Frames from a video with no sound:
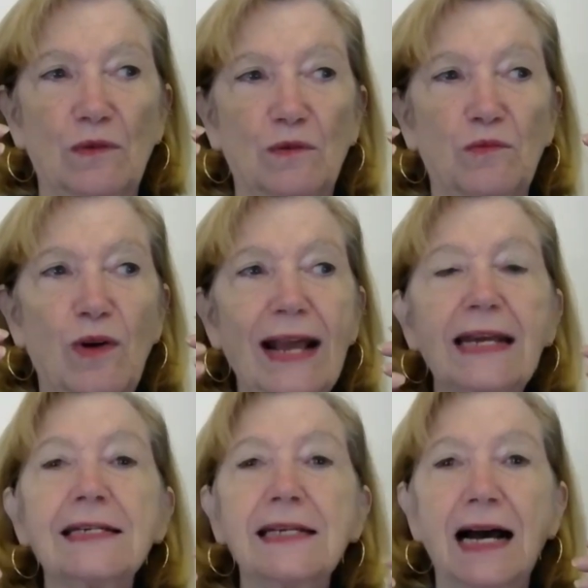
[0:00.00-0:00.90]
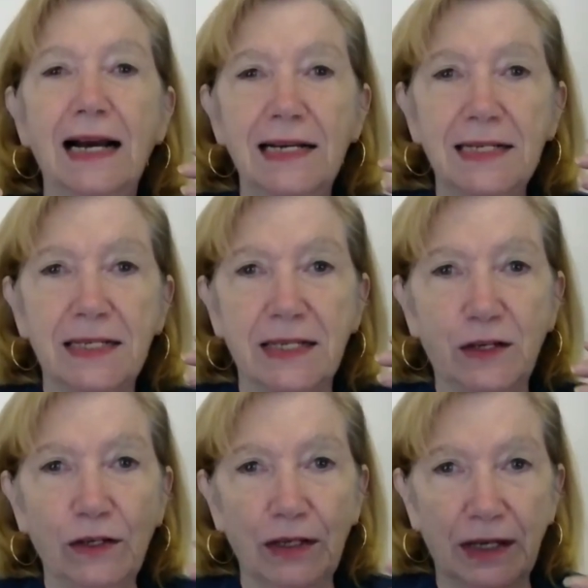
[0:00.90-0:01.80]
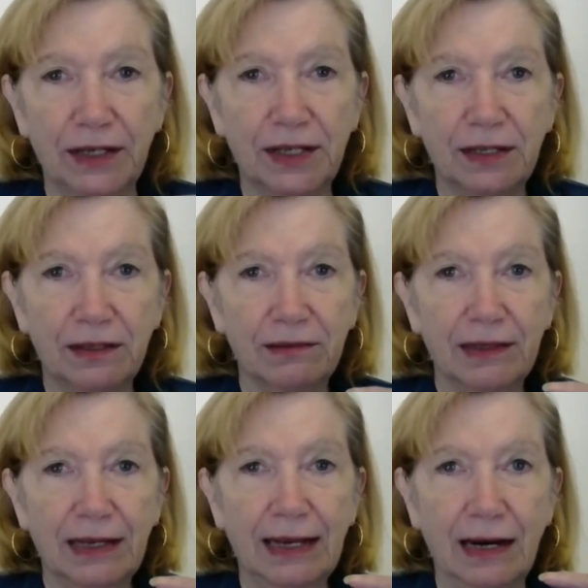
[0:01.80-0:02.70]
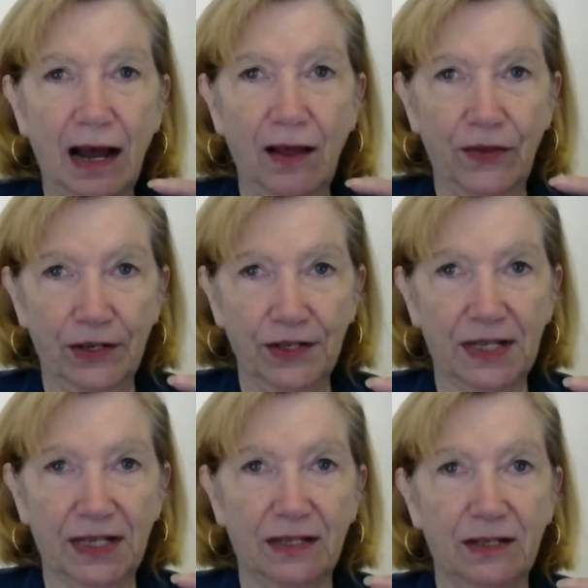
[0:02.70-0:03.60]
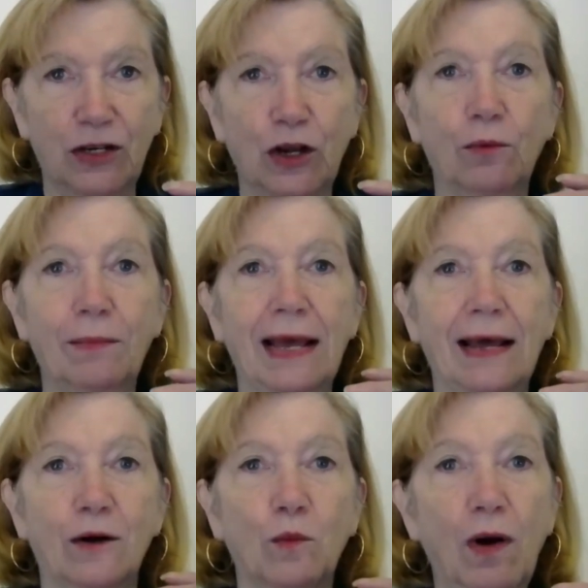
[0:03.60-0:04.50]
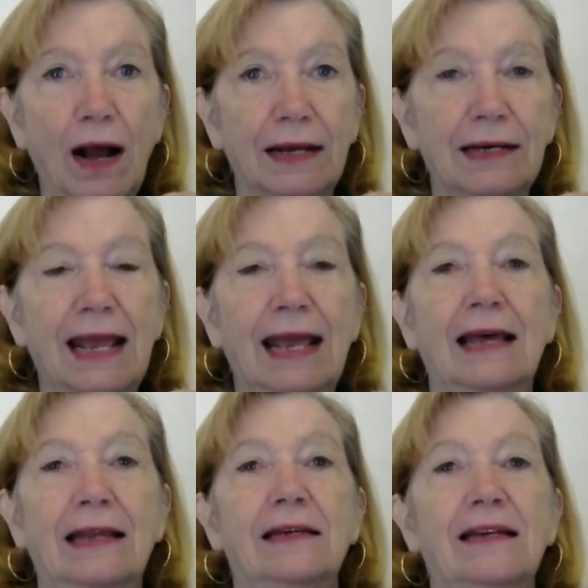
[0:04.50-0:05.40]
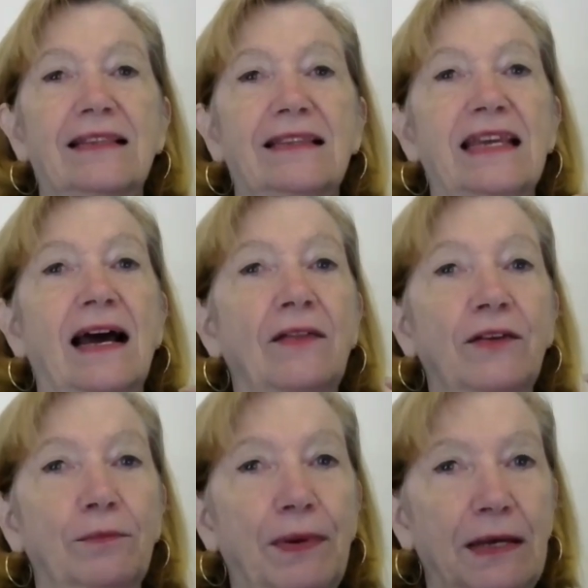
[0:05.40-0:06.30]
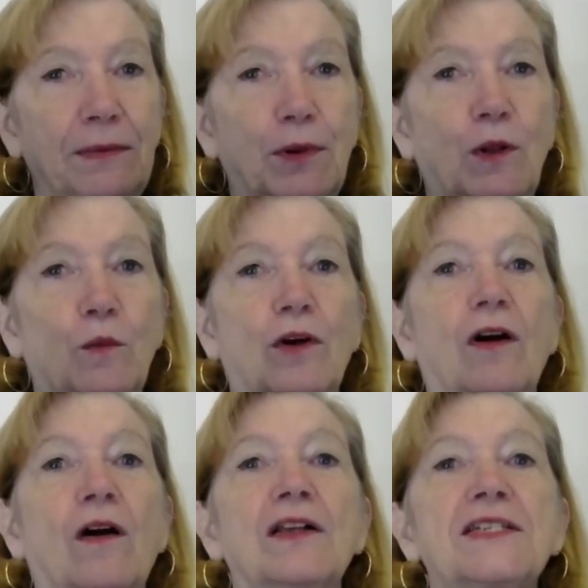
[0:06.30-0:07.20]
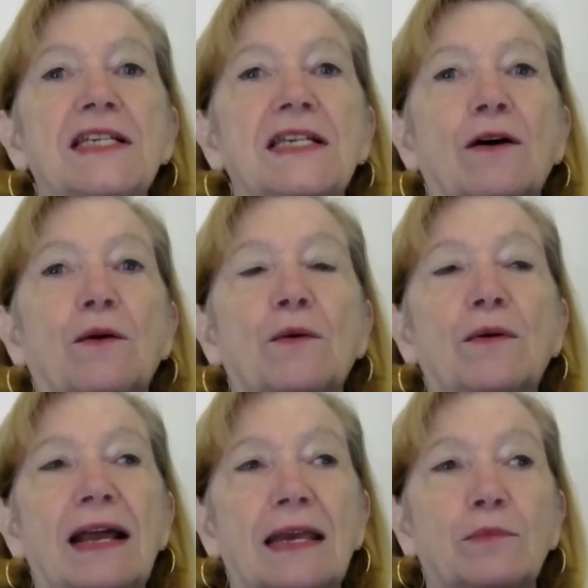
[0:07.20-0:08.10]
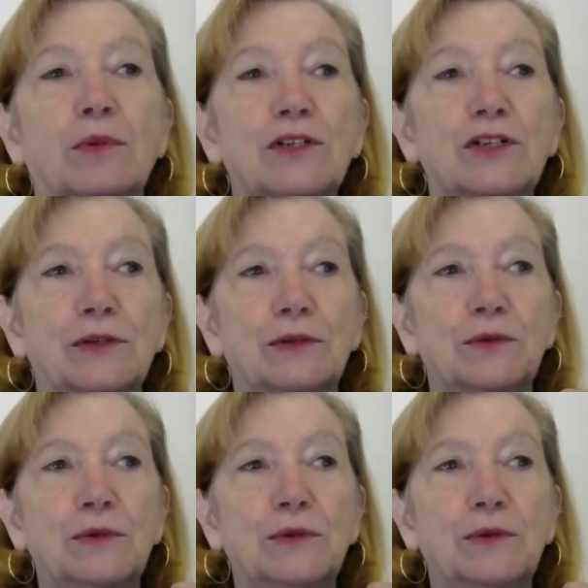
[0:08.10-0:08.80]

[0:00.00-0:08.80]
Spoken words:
recognize the good in others no matter what. And the other people were also able to